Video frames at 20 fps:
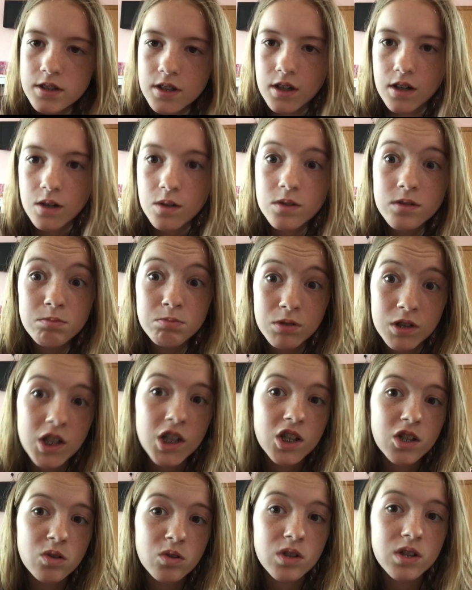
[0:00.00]
So yeah, I was
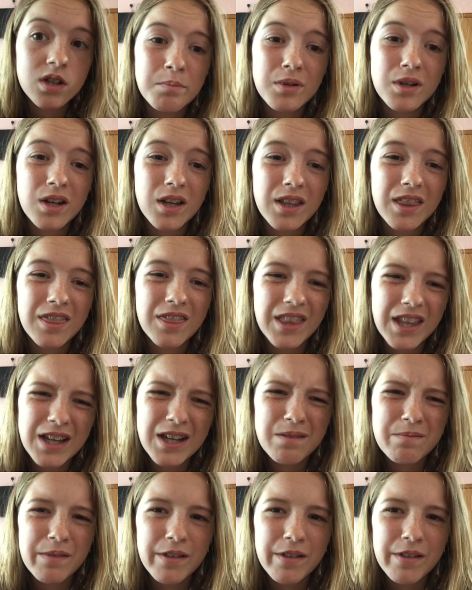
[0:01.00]
pretty annoyed, but I think I